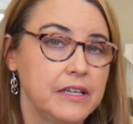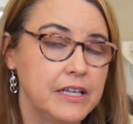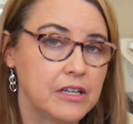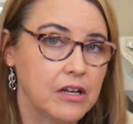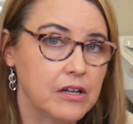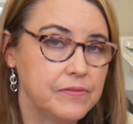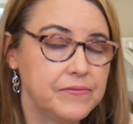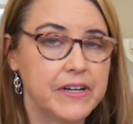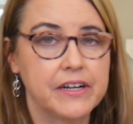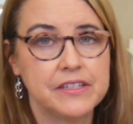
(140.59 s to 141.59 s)
in
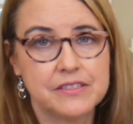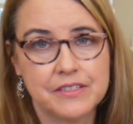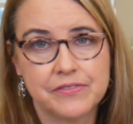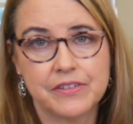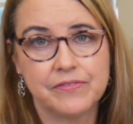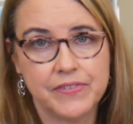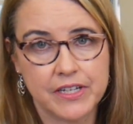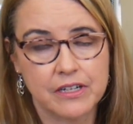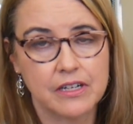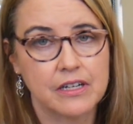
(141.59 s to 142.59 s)
various different
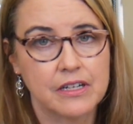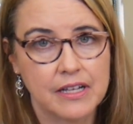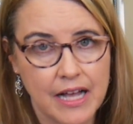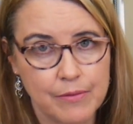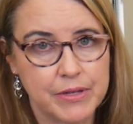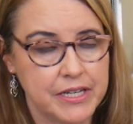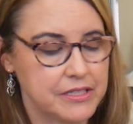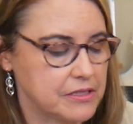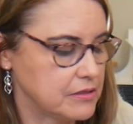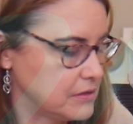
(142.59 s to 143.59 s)
finger
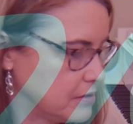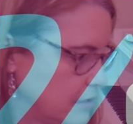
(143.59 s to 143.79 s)
combinations.